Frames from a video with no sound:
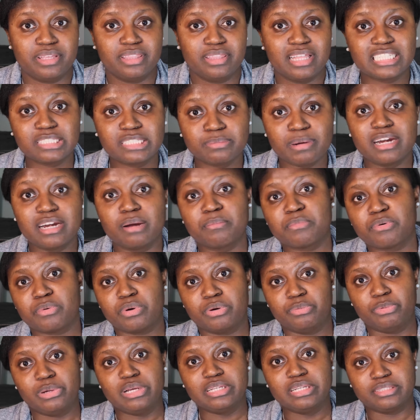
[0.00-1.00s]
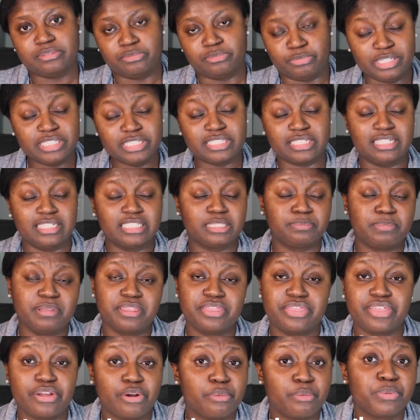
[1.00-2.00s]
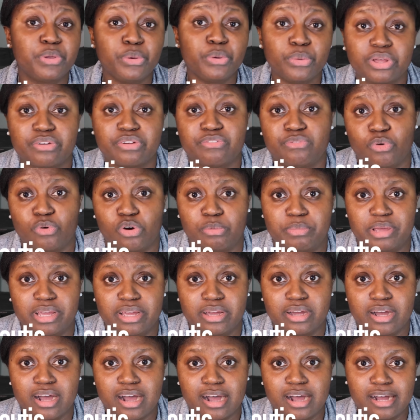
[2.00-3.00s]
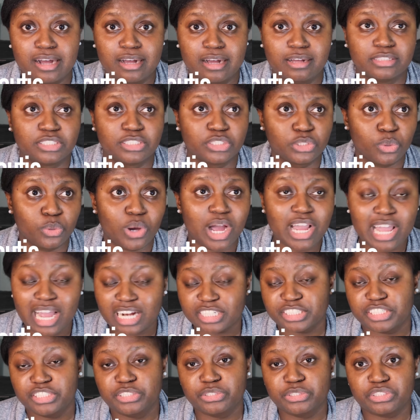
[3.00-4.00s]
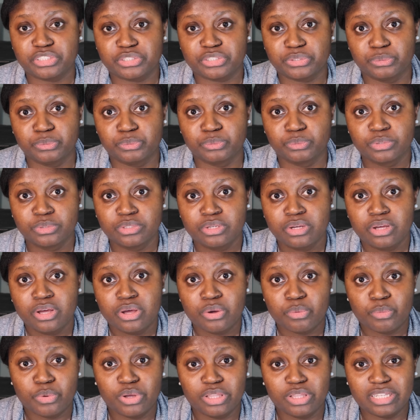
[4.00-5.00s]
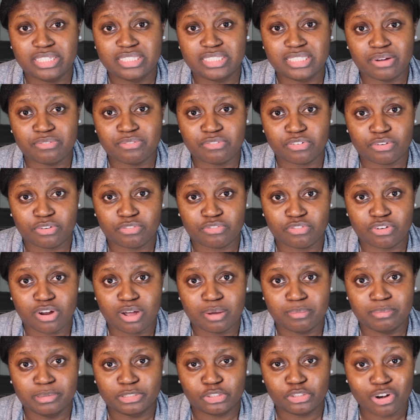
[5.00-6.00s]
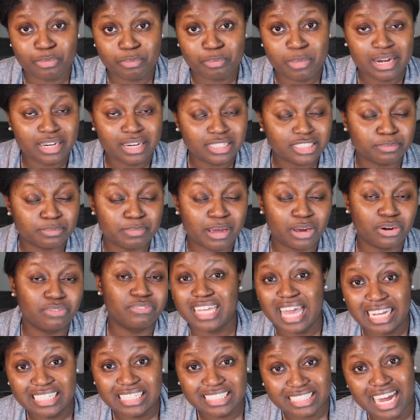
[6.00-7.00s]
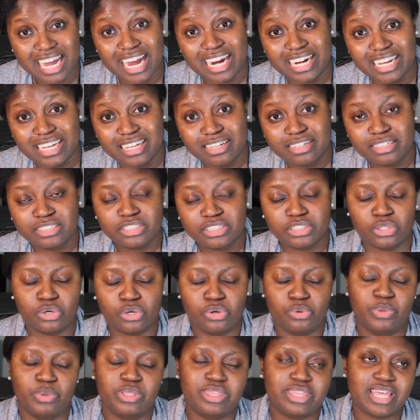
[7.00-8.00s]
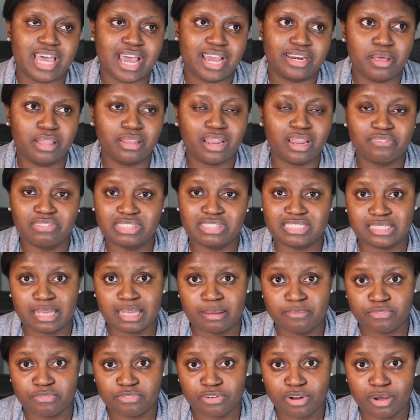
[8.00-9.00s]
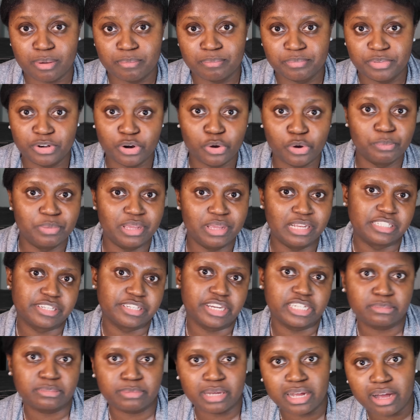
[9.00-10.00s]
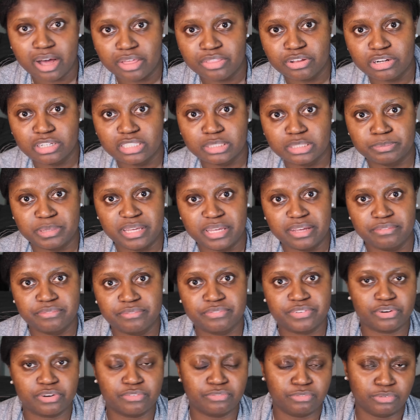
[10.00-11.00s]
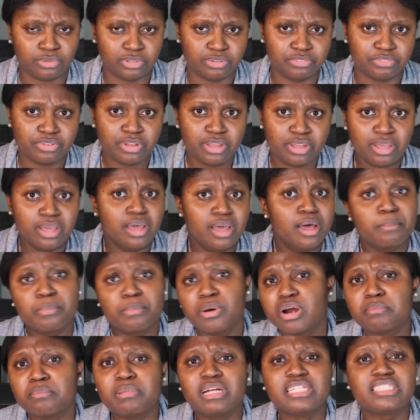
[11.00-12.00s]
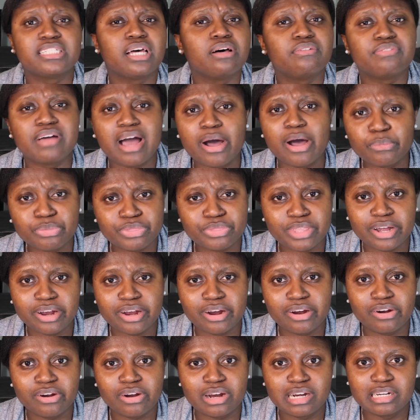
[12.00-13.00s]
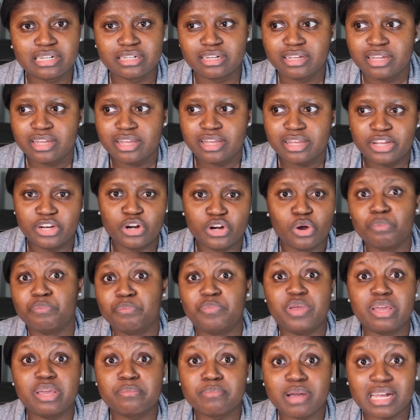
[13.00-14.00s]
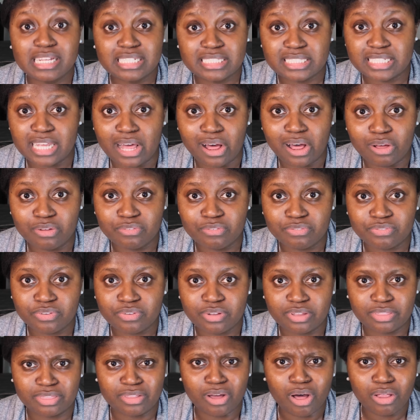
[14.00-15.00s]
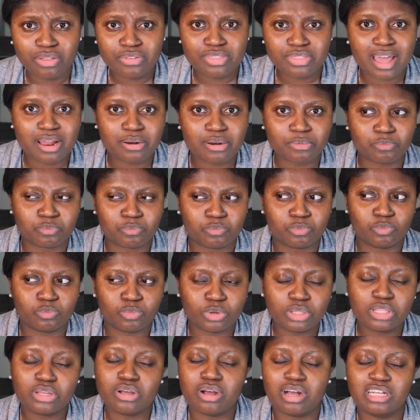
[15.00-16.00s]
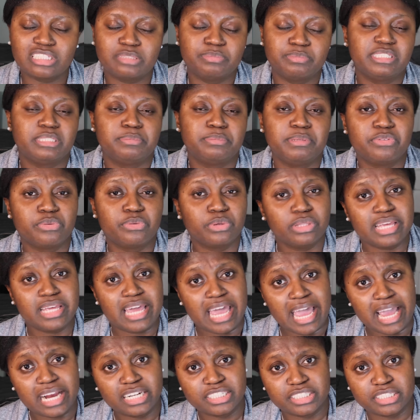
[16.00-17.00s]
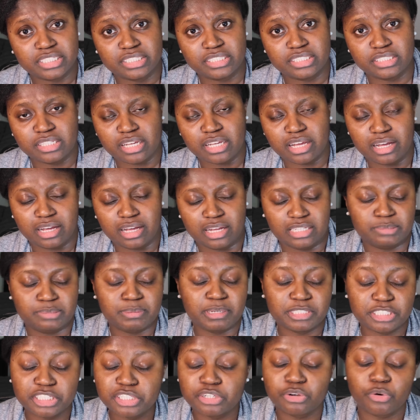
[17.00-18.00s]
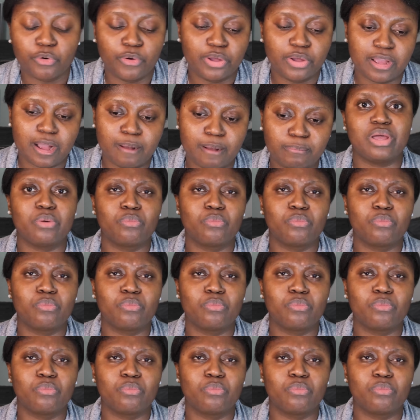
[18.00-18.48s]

That's my number one reason. It's been therapeutic for me. So I actually used to really suffer from a tremendous amount of anxiety. So with that, a lot of it stemmed from, you know, being judged by others, being fearful of putting myself out there and, you know, being myself. All of that really caused me to be really anxious, especially growing up.